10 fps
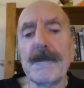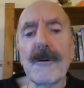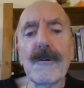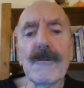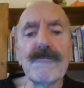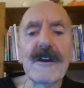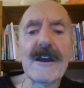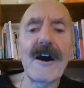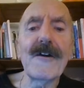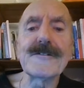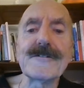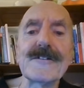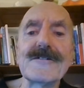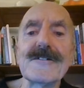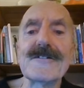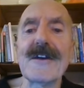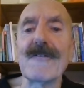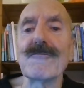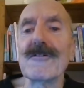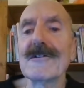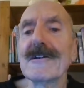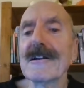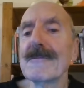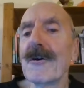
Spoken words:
Ball regarded this discovery as little